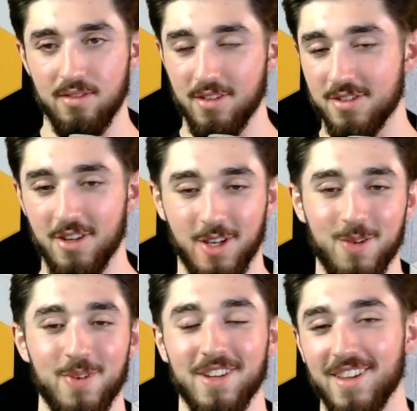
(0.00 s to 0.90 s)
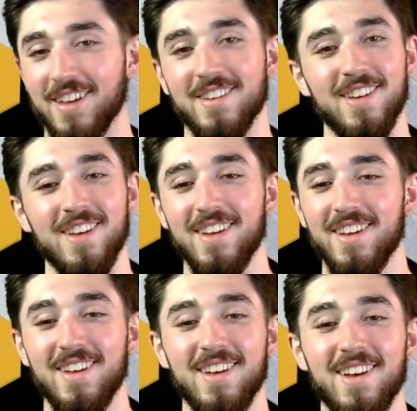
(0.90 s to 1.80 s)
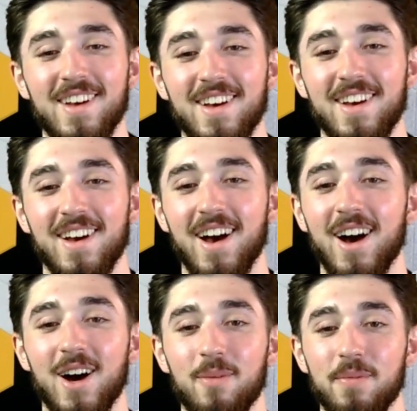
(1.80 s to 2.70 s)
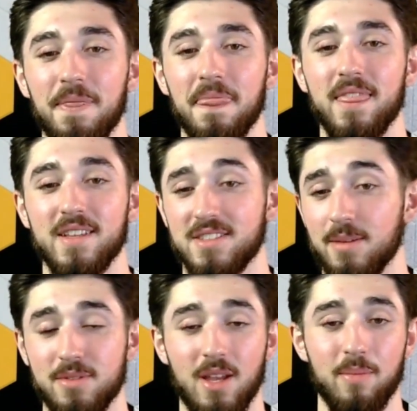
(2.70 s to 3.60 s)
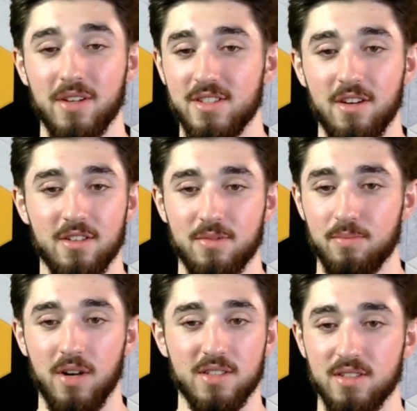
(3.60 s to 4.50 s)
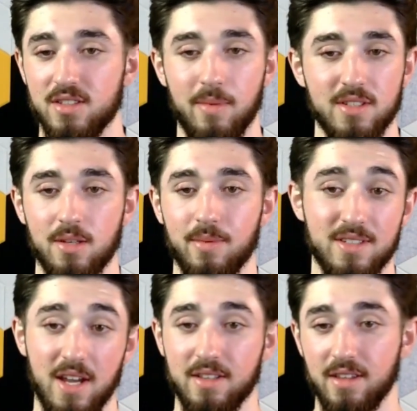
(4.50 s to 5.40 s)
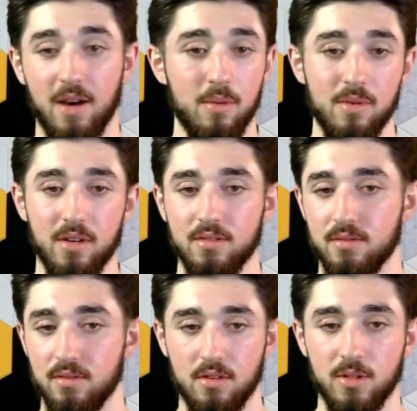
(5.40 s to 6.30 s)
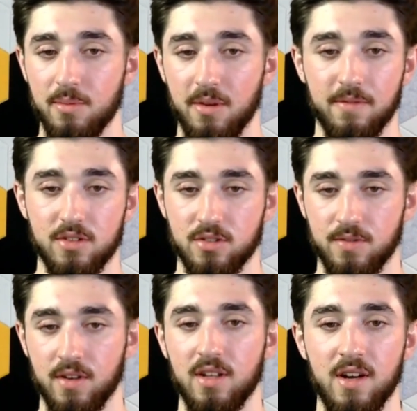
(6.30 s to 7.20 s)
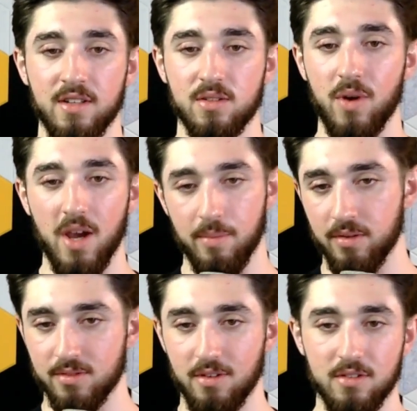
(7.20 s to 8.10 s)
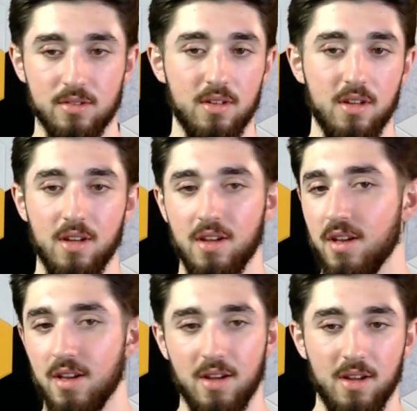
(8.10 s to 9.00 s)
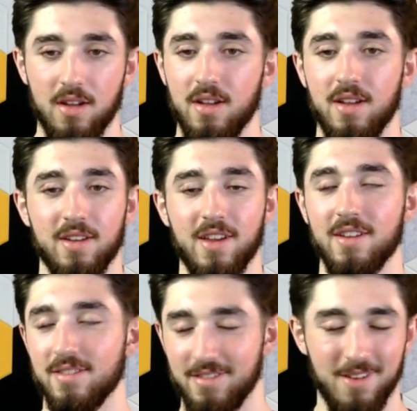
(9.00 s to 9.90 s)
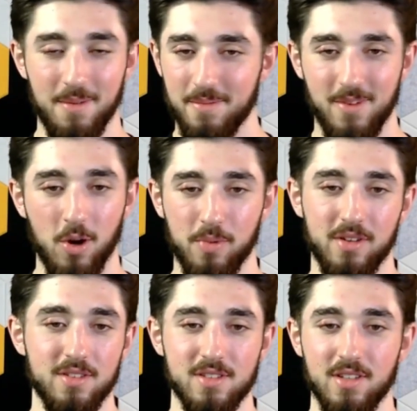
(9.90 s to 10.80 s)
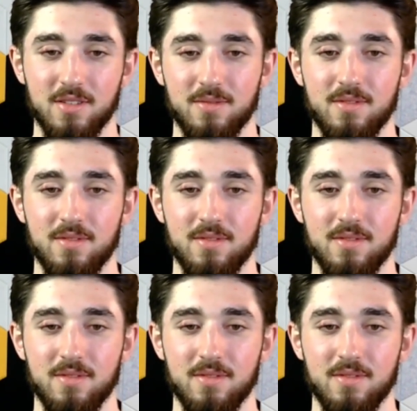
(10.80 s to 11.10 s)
This document again, that breaks down our process step by step, exactly how we build cold email infrastructure for clients, why it brings results. Again, harping on this again.